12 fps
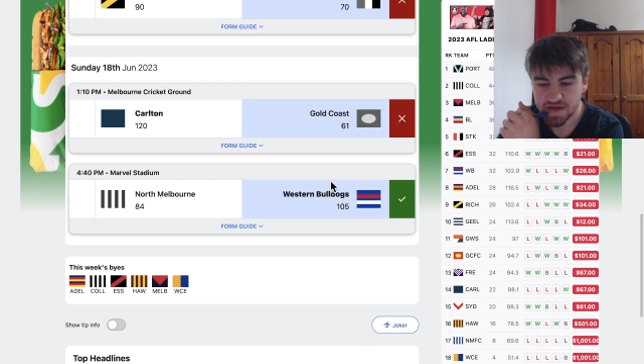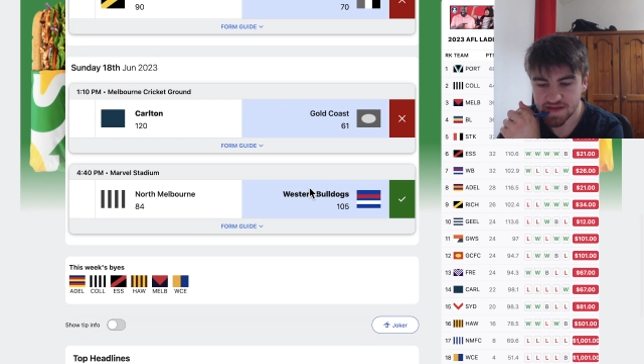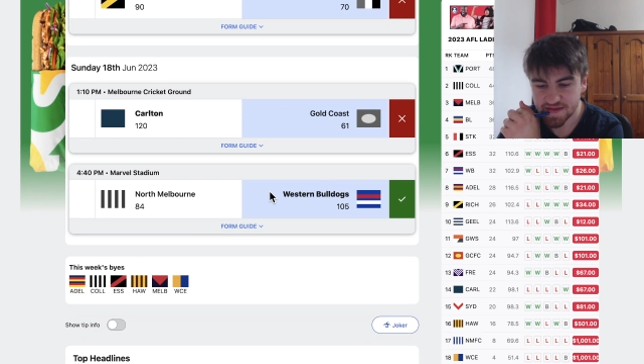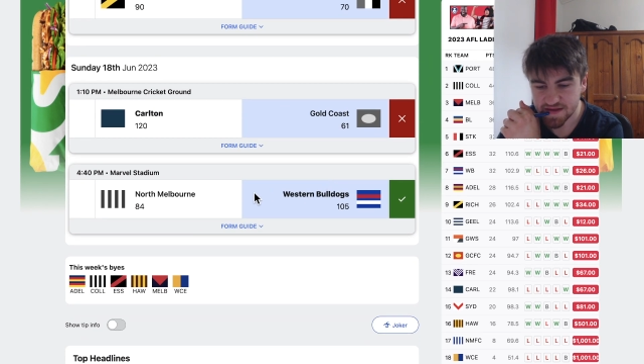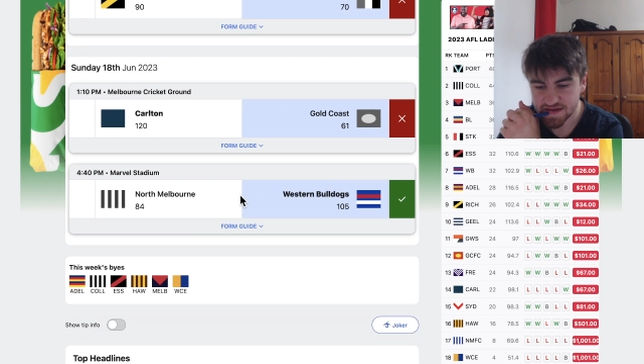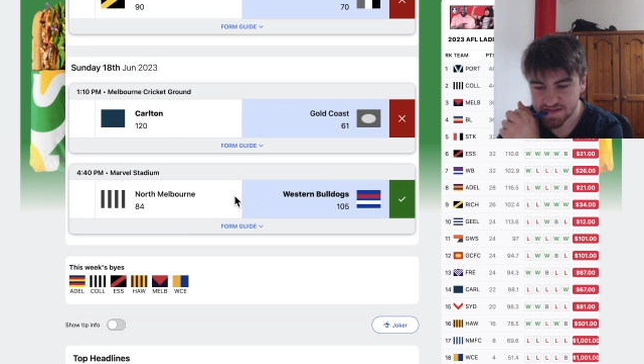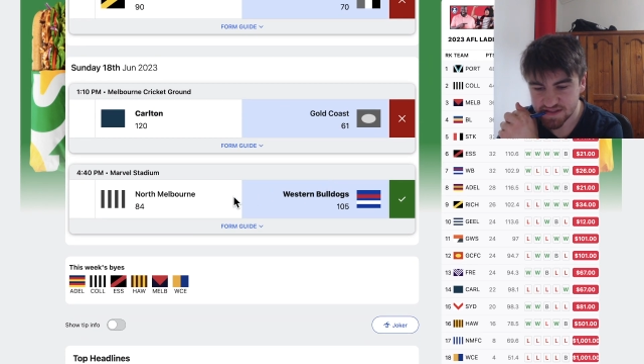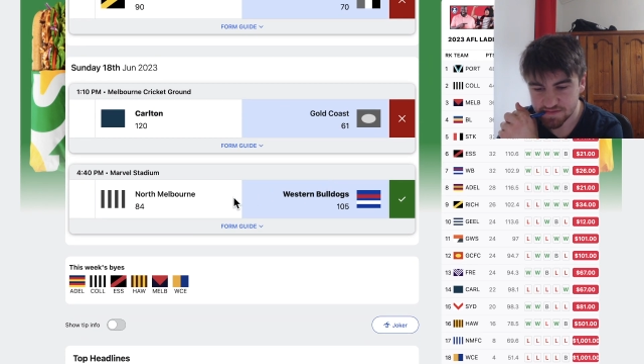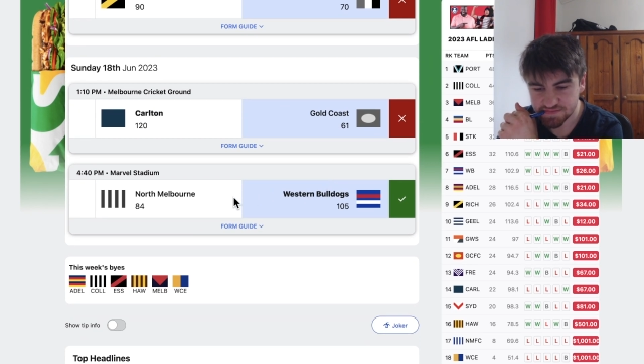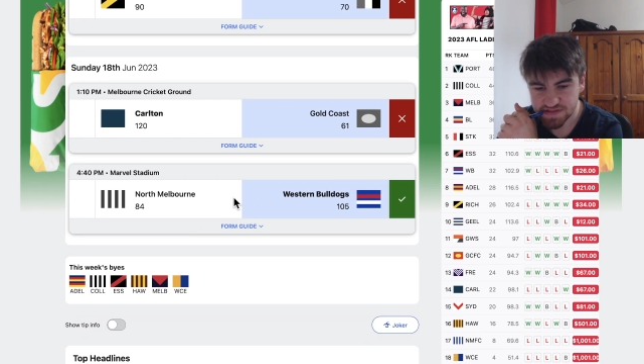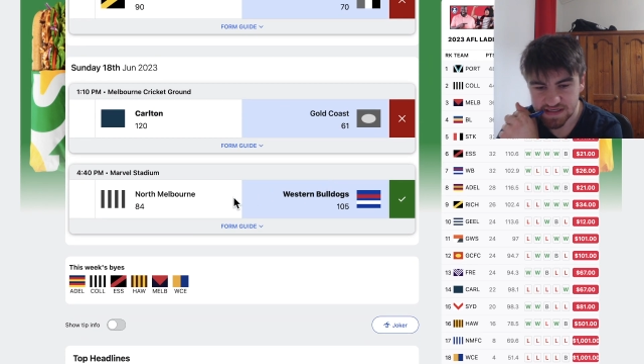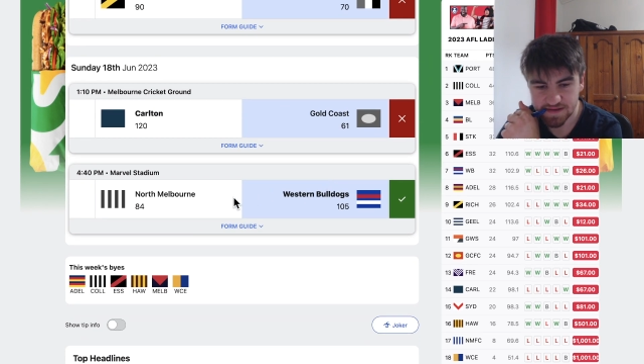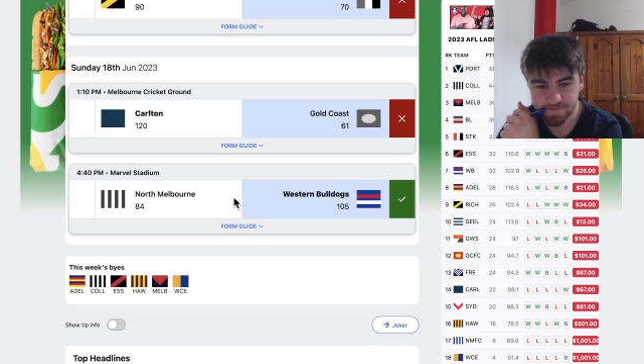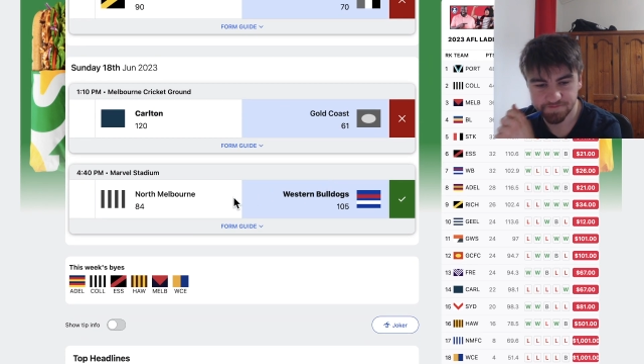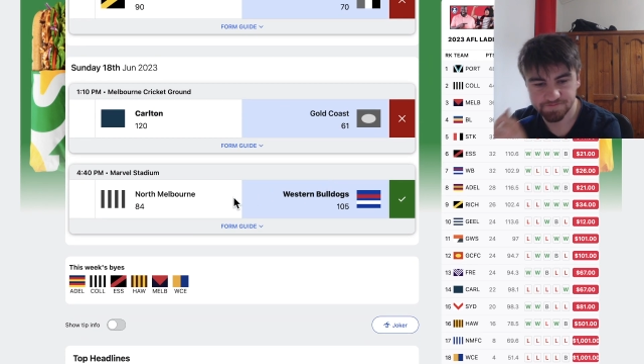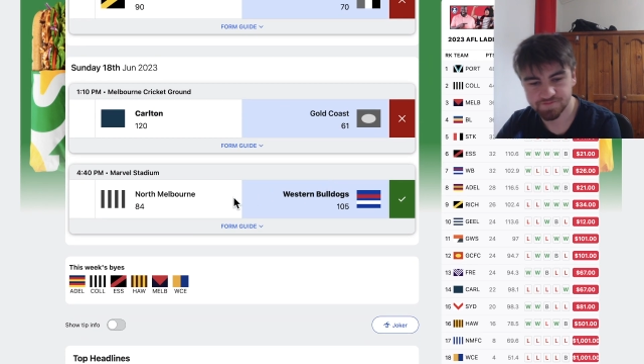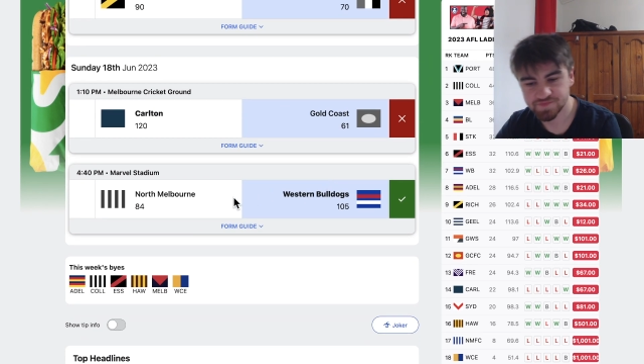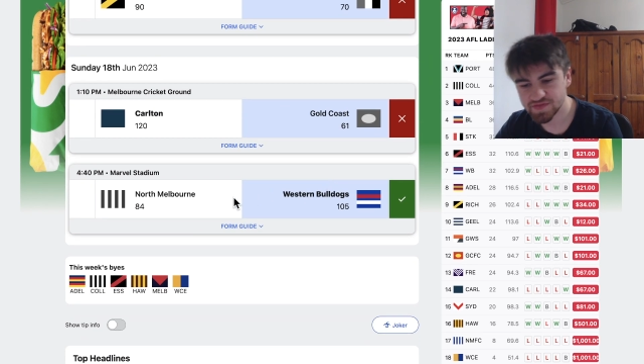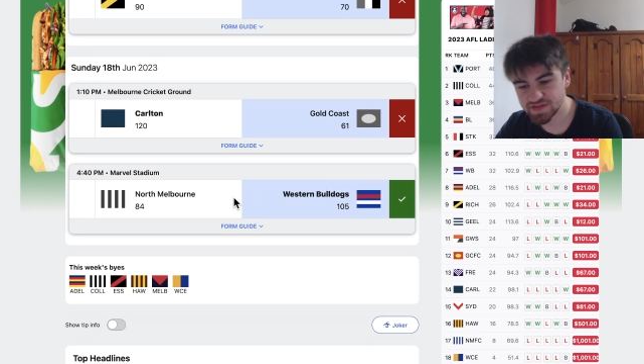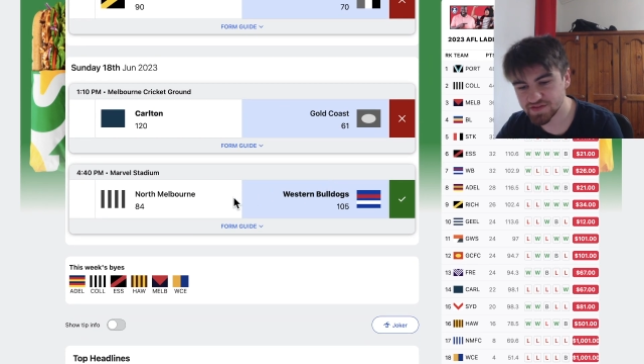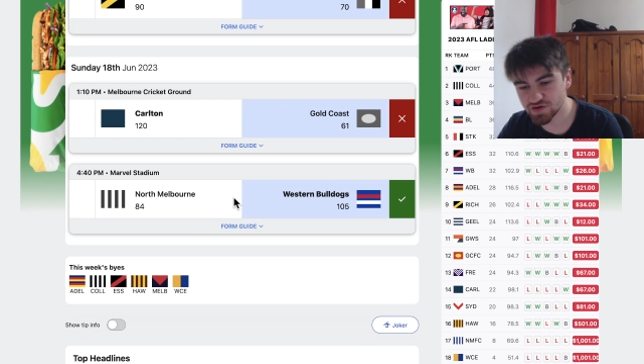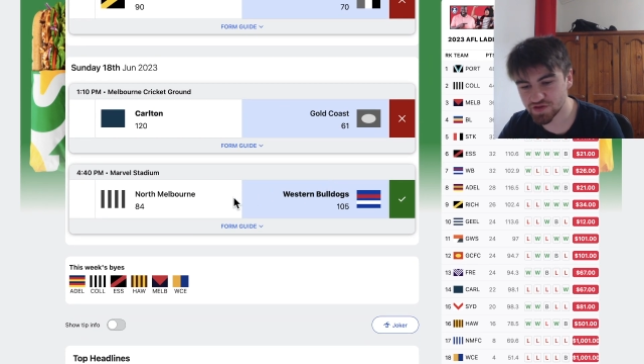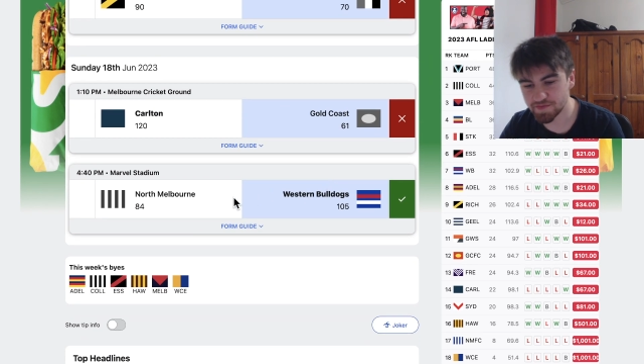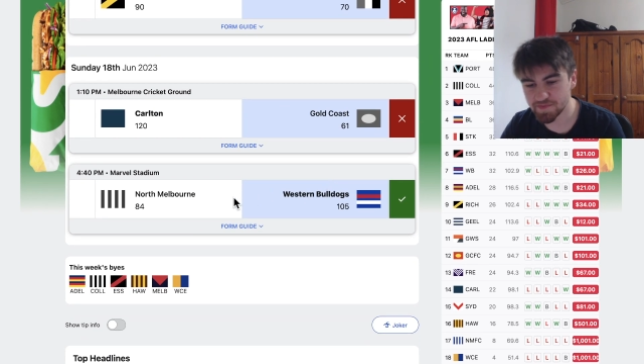And then I tipped
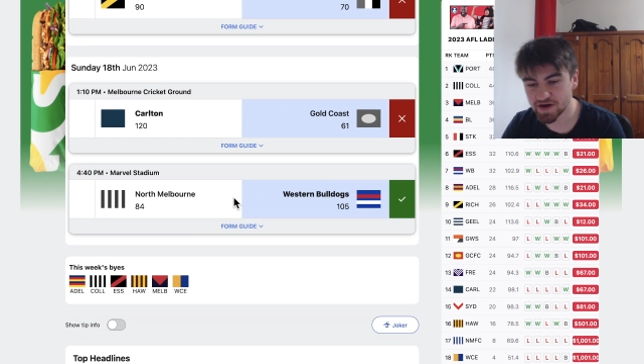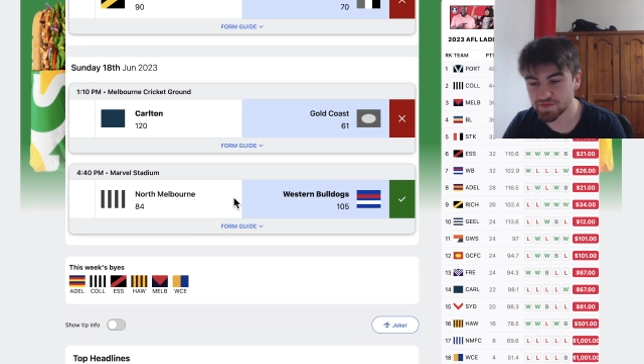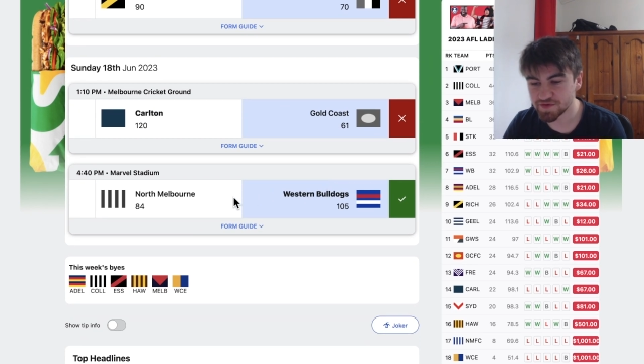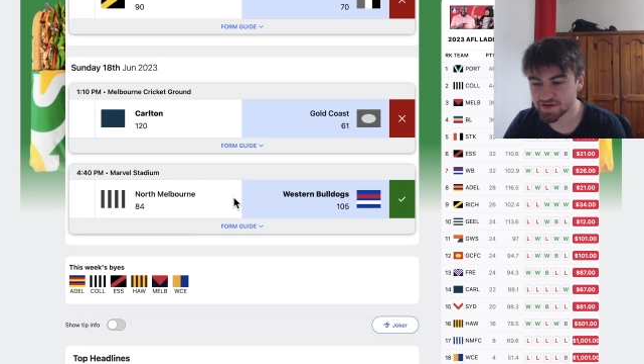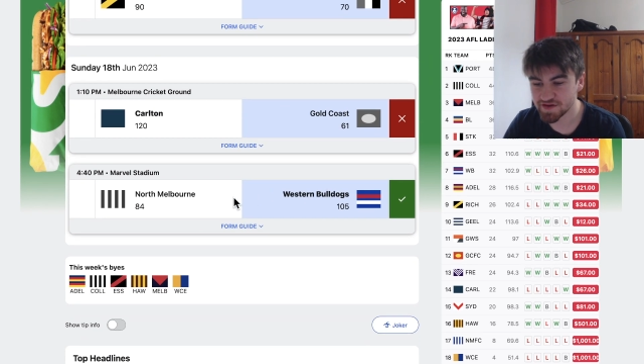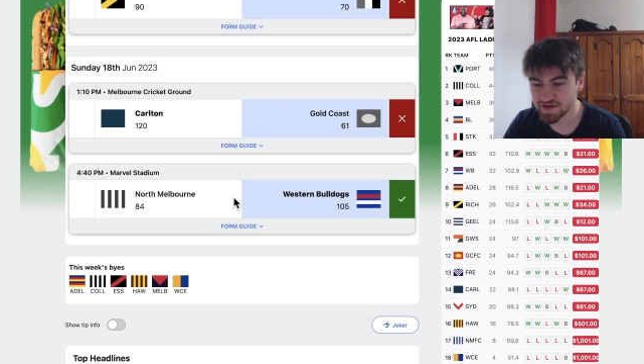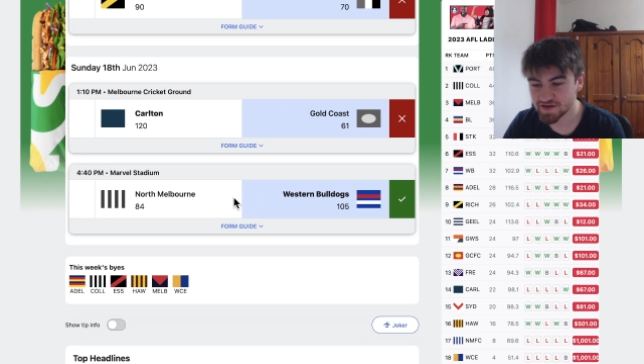North Melbourne.